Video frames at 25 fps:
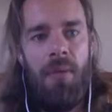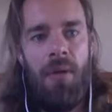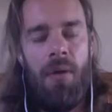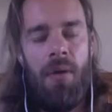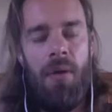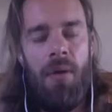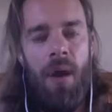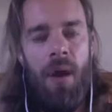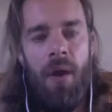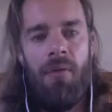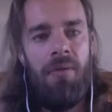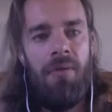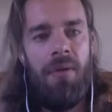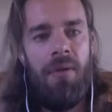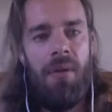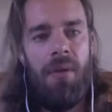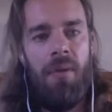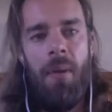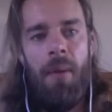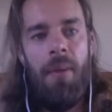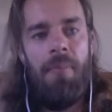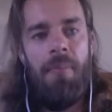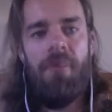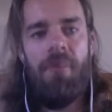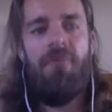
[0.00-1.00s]
However, there
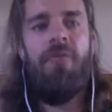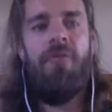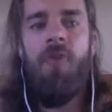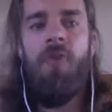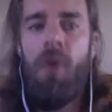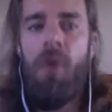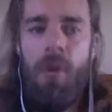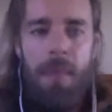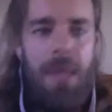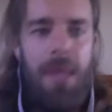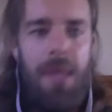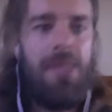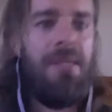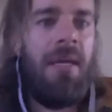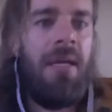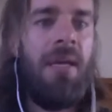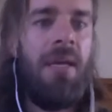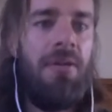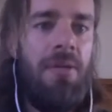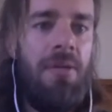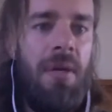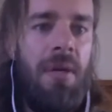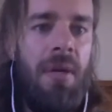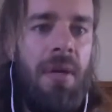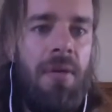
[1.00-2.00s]
might be 4 amazing
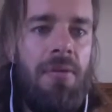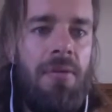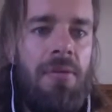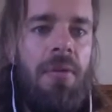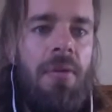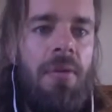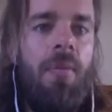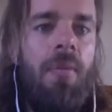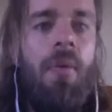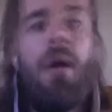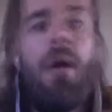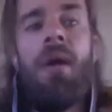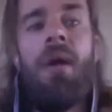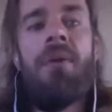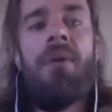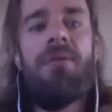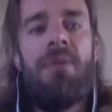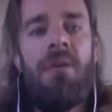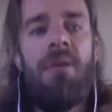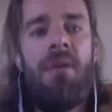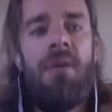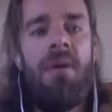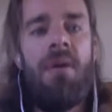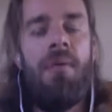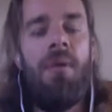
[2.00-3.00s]
engineers. So what else could
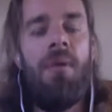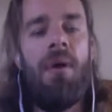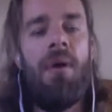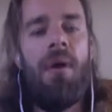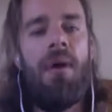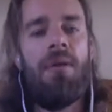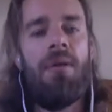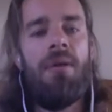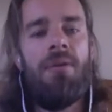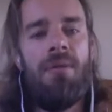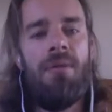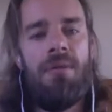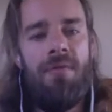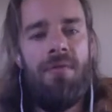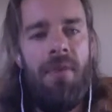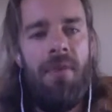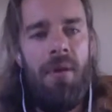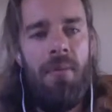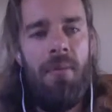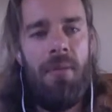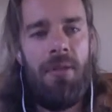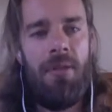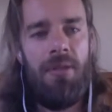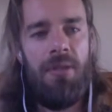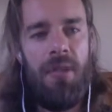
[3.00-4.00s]
they work on? So it's very
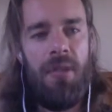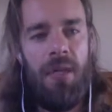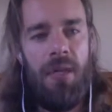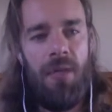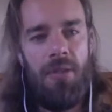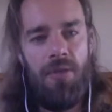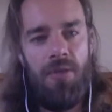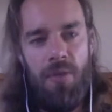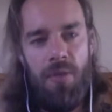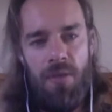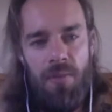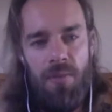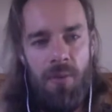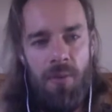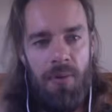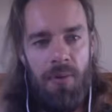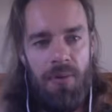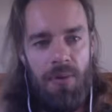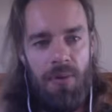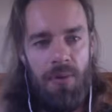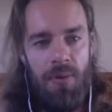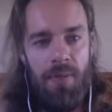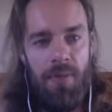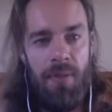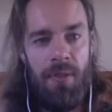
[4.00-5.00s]
much like a switchboard
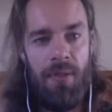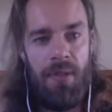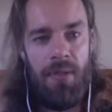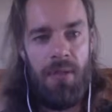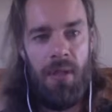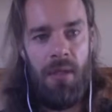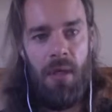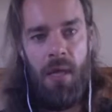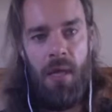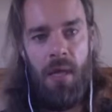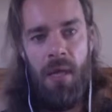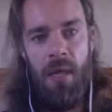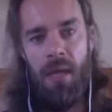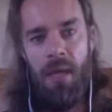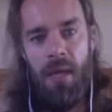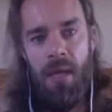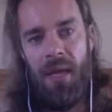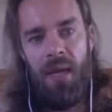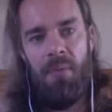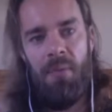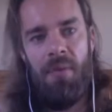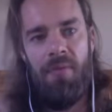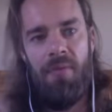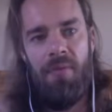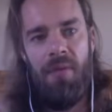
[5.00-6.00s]
service that can
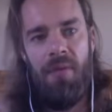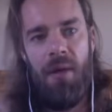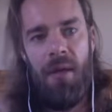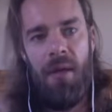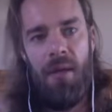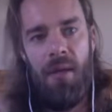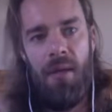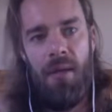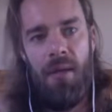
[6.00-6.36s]
provide,